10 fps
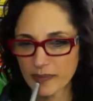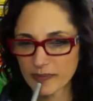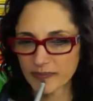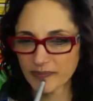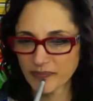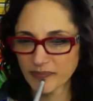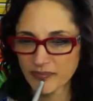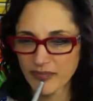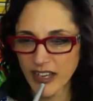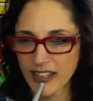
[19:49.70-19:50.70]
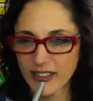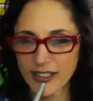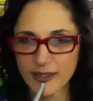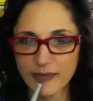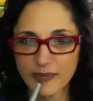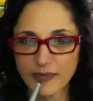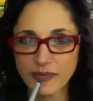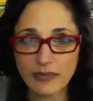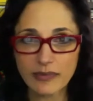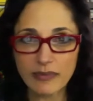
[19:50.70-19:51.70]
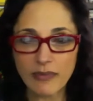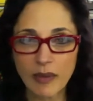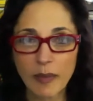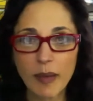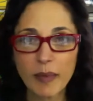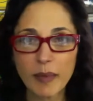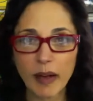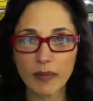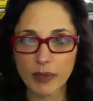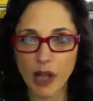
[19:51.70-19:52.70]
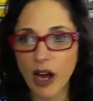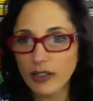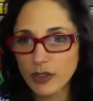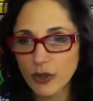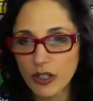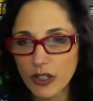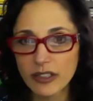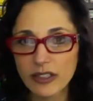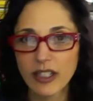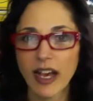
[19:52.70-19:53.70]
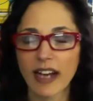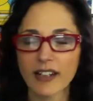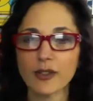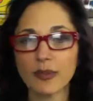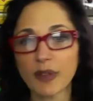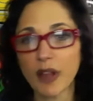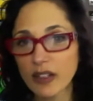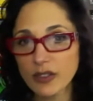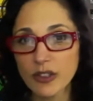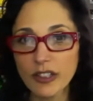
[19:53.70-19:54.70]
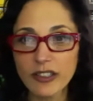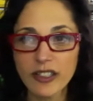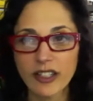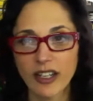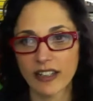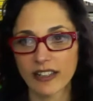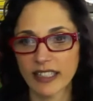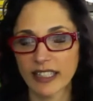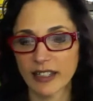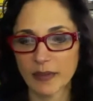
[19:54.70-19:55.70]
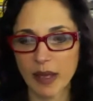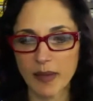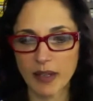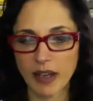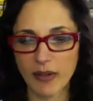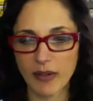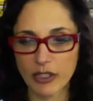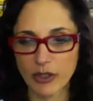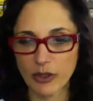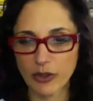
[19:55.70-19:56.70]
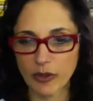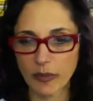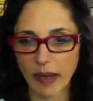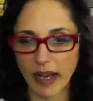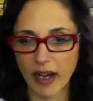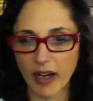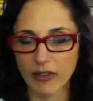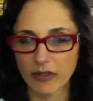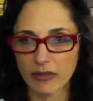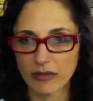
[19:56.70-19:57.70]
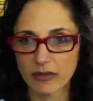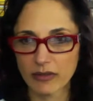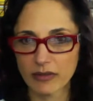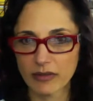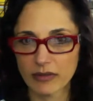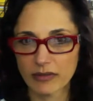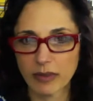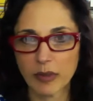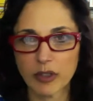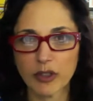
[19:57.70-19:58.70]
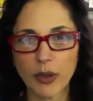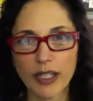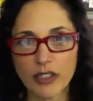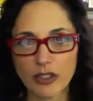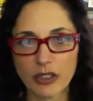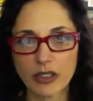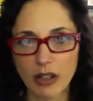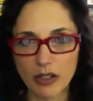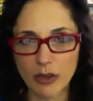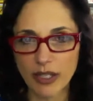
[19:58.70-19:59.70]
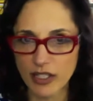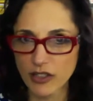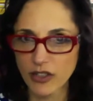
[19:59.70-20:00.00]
I don't know. Maybe about blog tours. How to do a blog tour. I was thinking maybe I would do about maybe your questions, all the questions